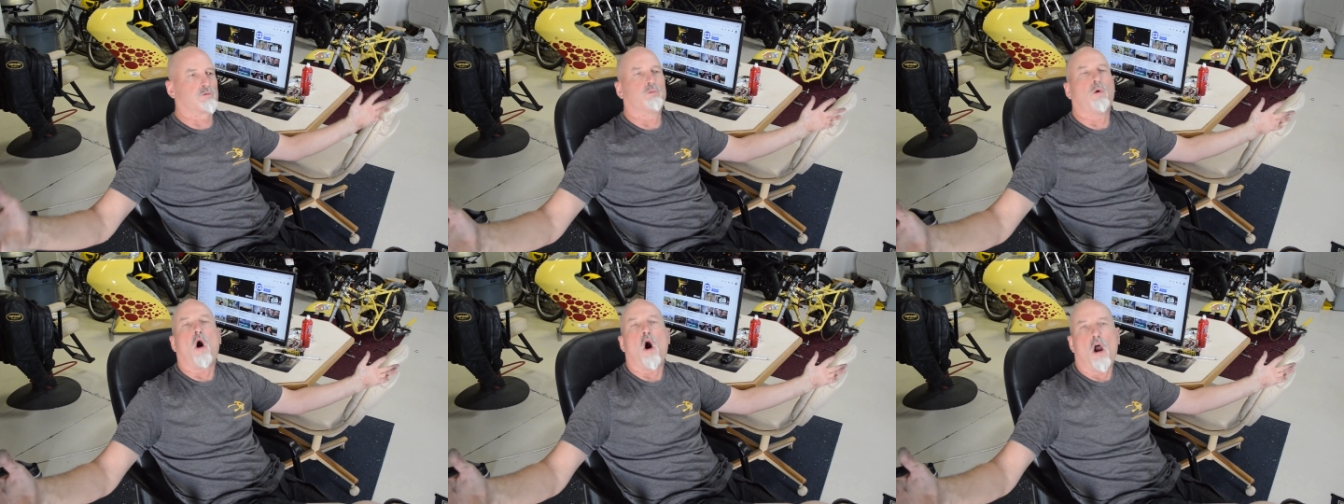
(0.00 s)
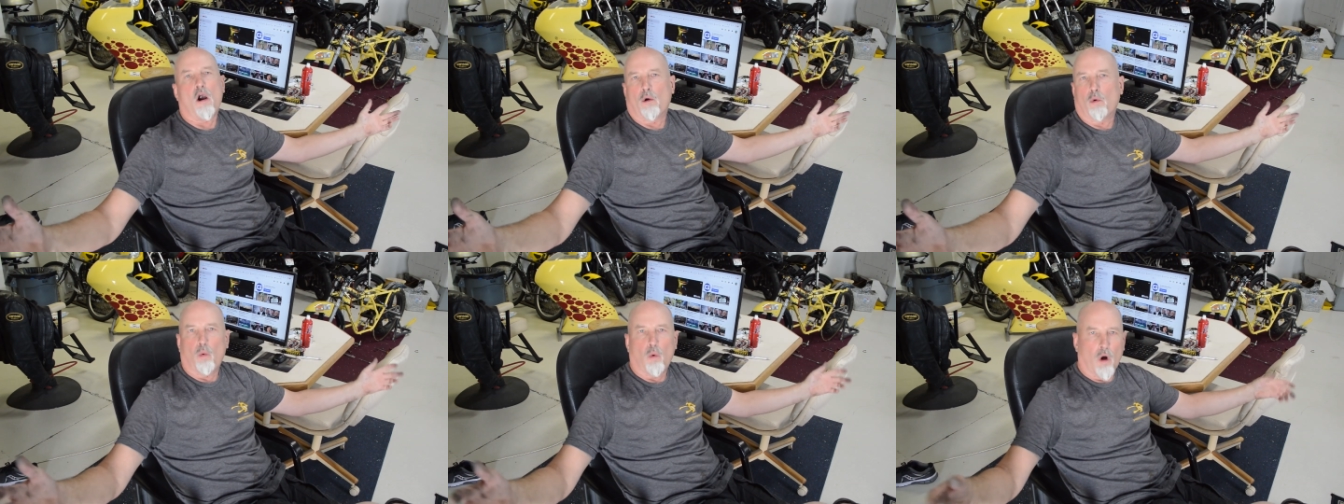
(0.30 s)

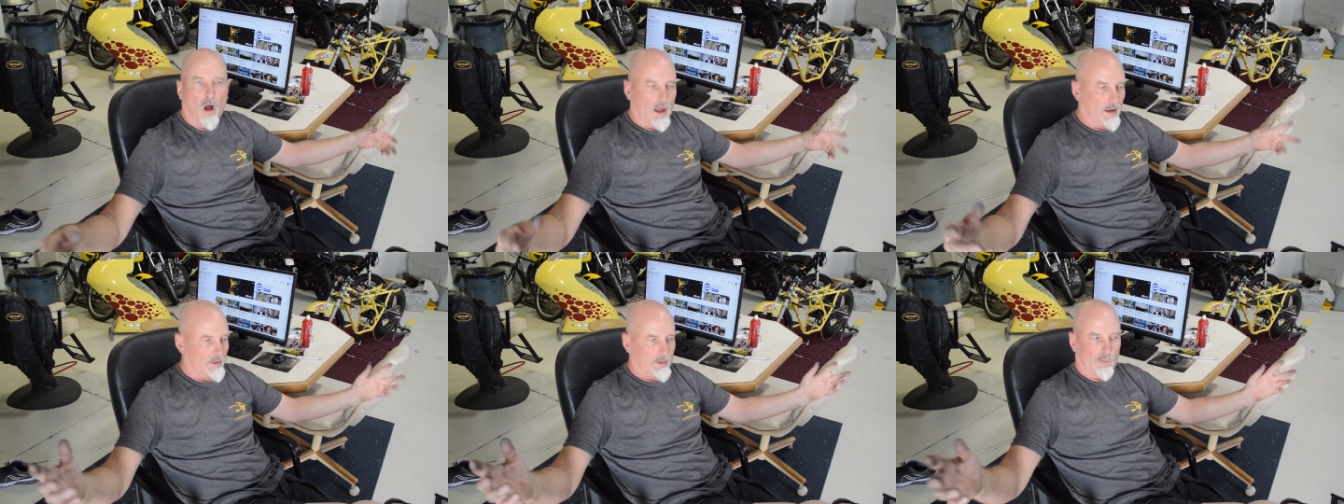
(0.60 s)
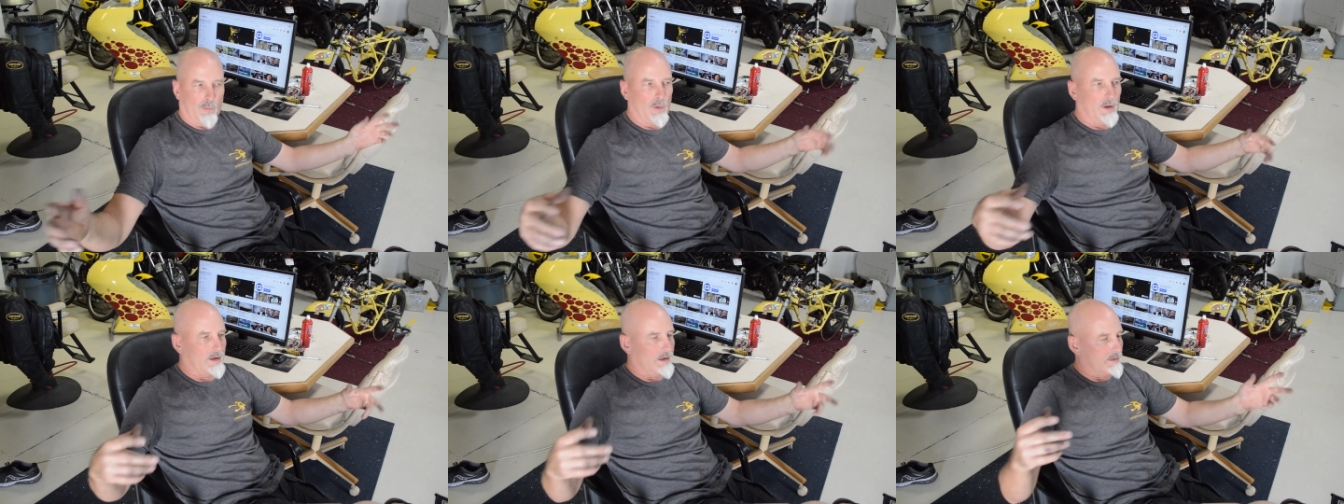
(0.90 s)
R1 or
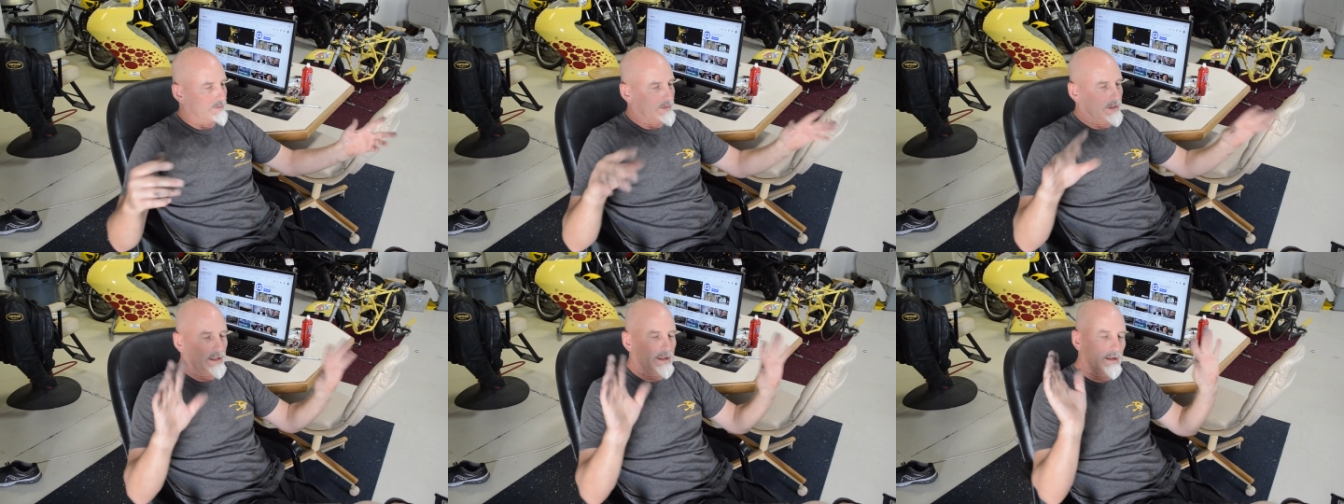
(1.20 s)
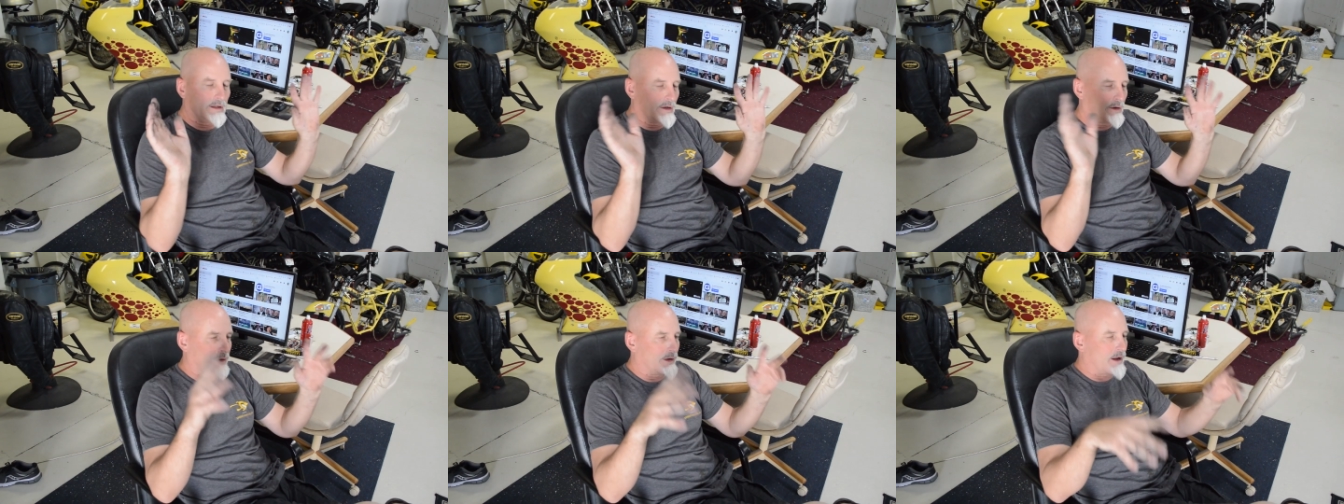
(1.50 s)
whatever,
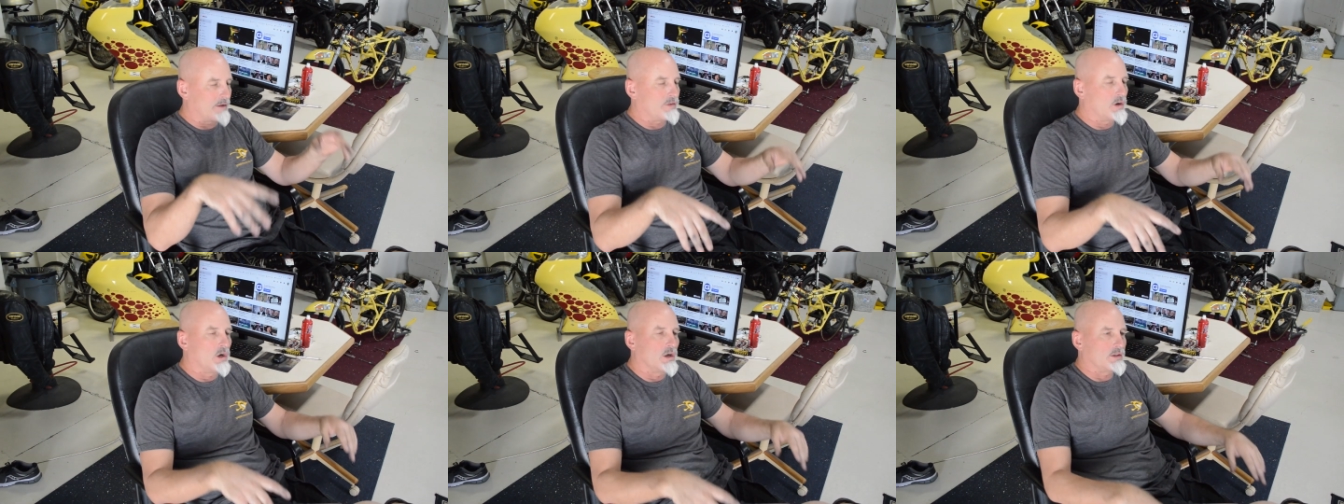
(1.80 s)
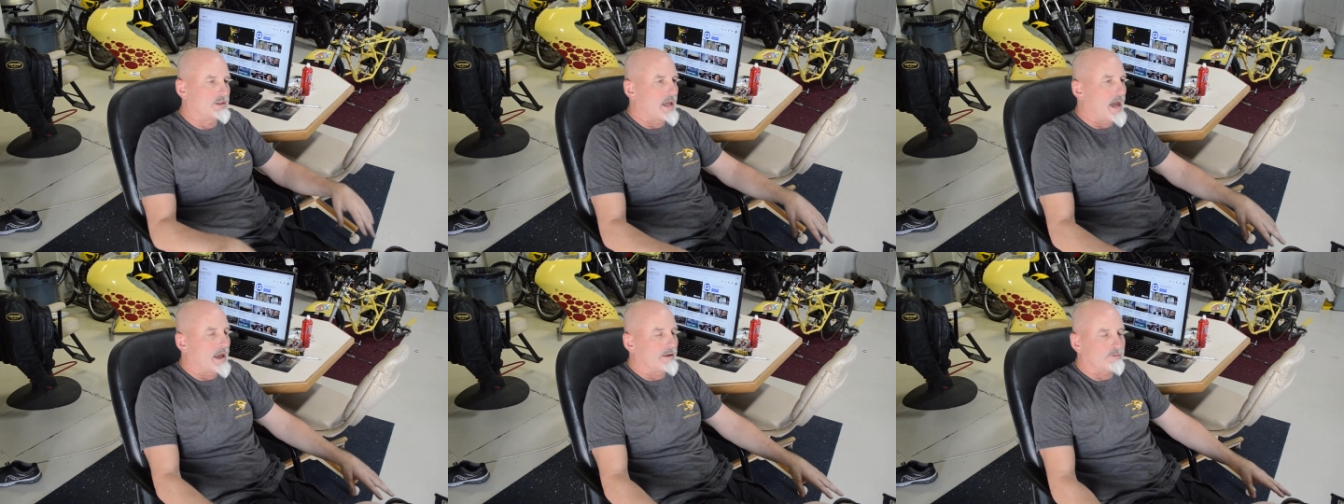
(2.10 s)
and I've heard
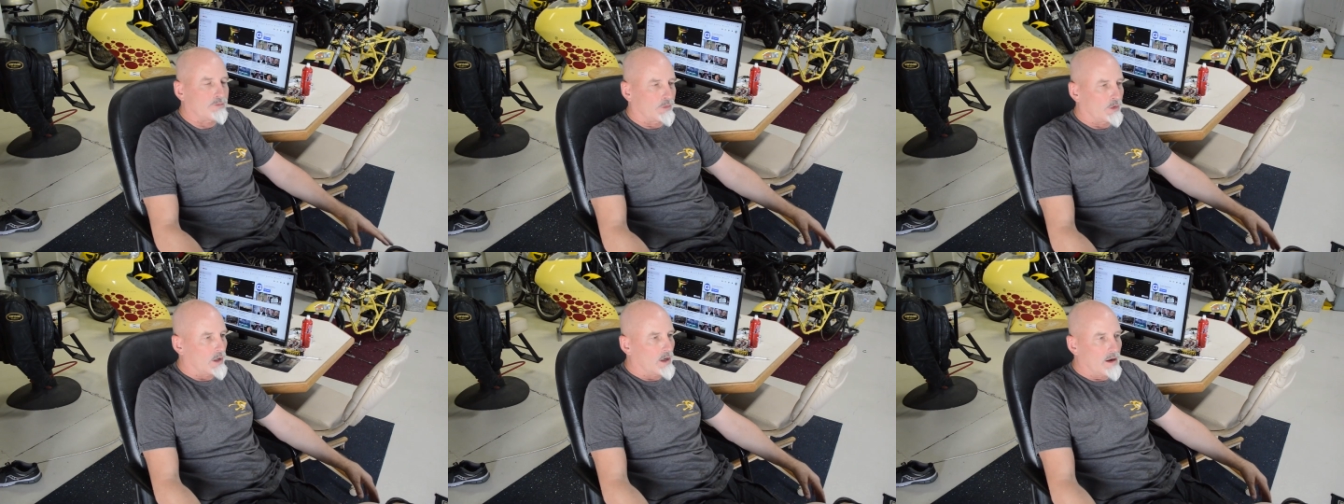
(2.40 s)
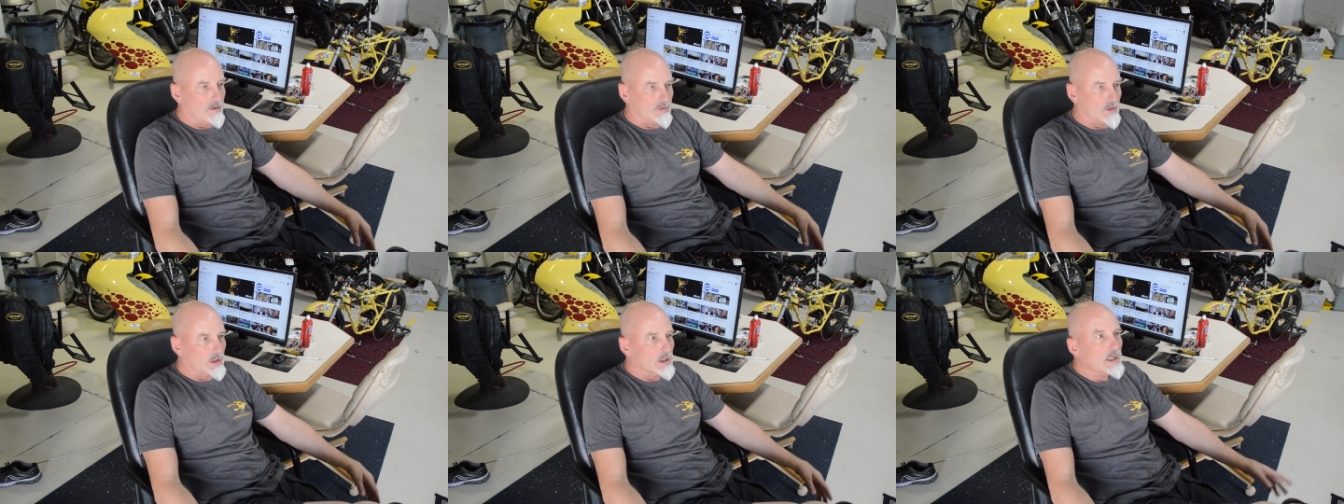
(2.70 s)
that
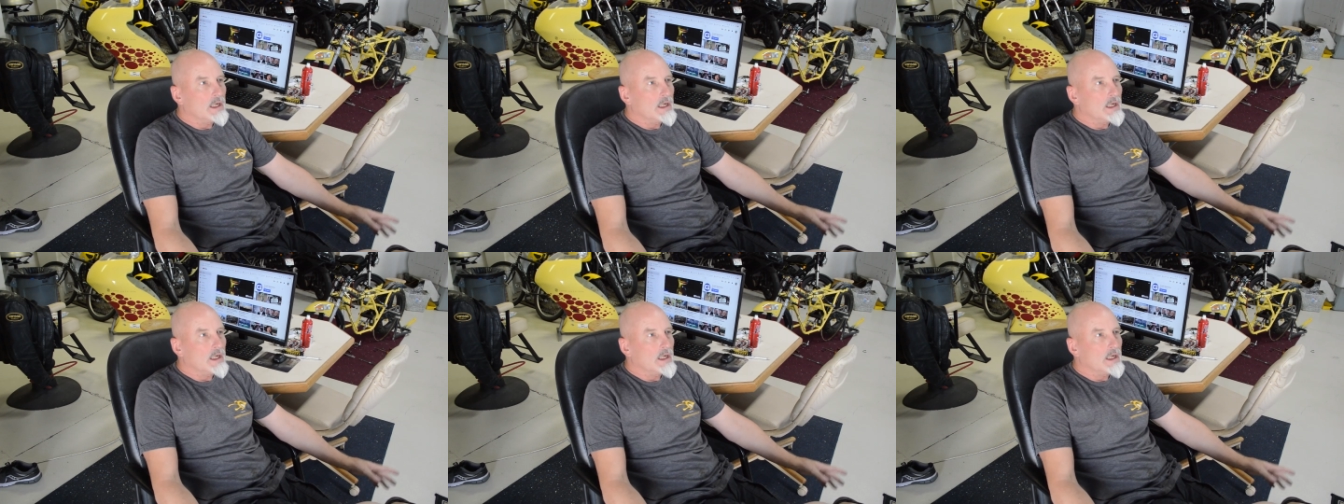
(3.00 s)
forever.